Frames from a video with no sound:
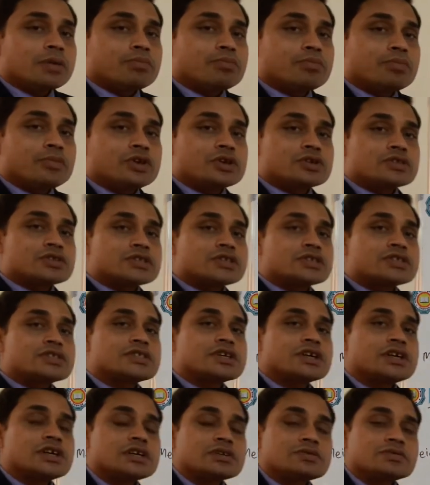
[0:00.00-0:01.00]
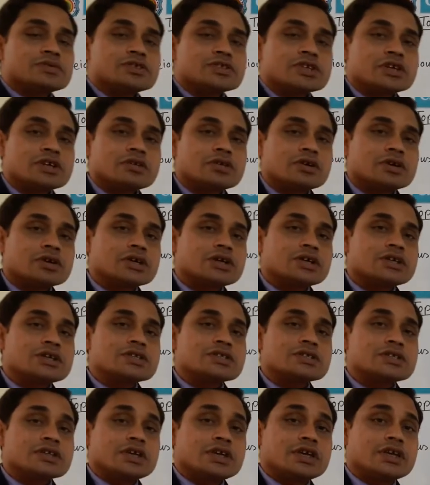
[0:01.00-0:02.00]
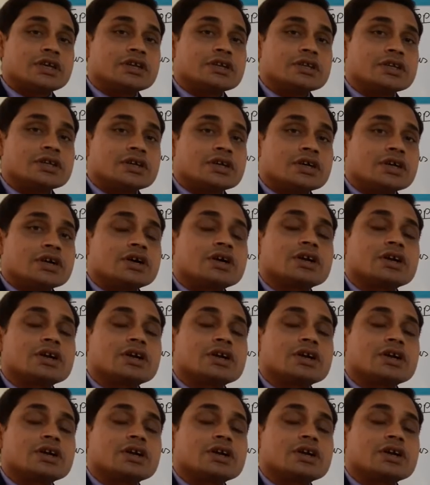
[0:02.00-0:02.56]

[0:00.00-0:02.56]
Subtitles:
Meiosis cell division occurs in